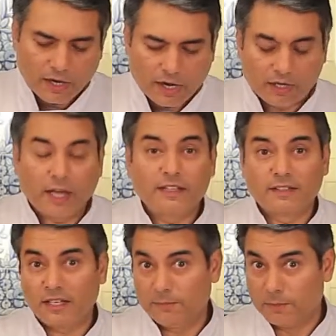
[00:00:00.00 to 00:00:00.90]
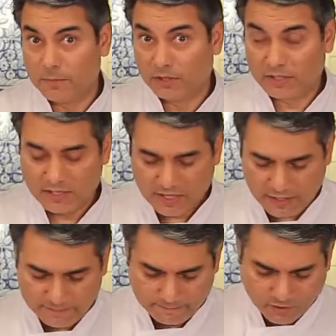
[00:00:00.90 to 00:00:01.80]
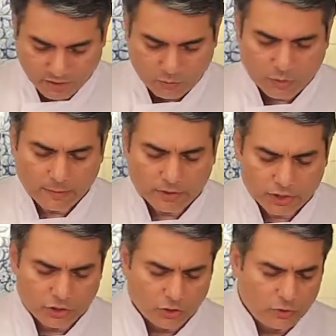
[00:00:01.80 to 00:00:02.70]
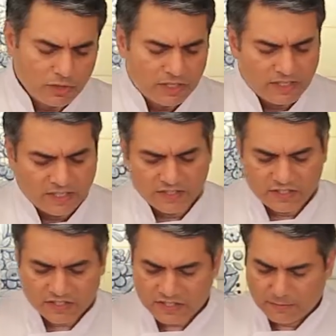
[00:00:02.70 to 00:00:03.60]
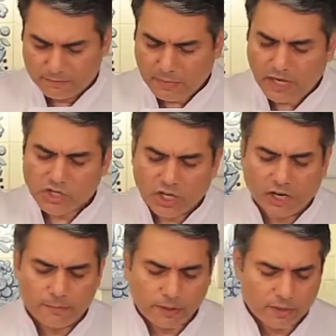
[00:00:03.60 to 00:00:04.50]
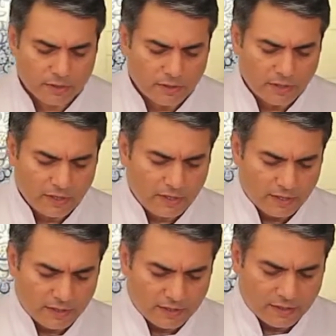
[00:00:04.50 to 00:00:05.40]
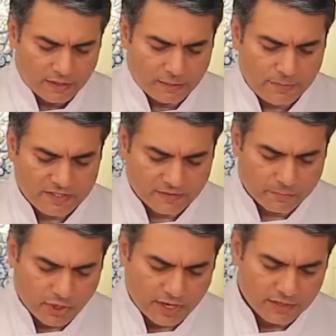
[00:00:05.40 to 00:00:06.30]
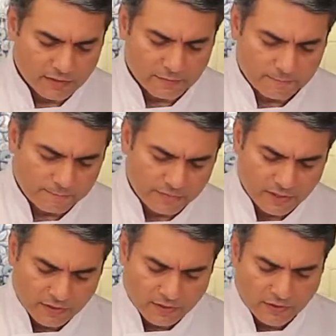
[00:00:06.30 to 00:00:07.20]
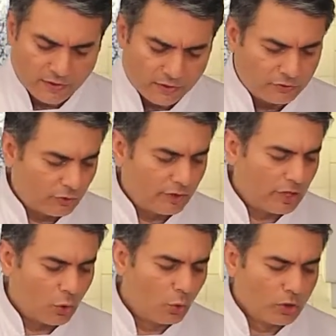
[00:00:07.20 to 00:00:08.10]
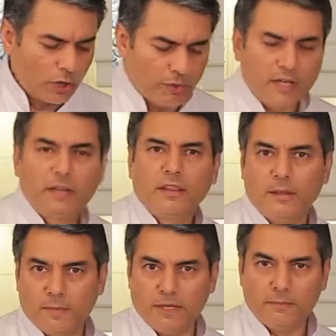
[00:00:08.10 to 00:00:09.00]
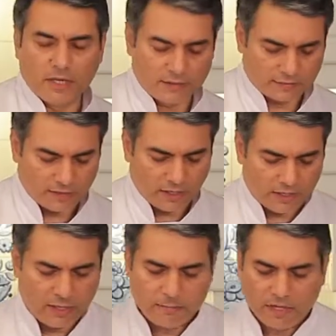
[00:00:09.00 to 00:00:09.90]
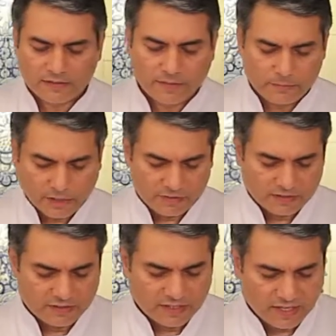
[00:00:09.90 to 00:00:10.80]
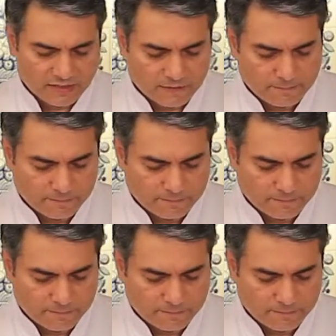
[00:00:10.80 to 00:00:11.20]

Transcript: I'd like to keep the milk in there, and what I'm going to do is just mash up the bits of bread so that they all go in the meat mix and they mix up nicely together.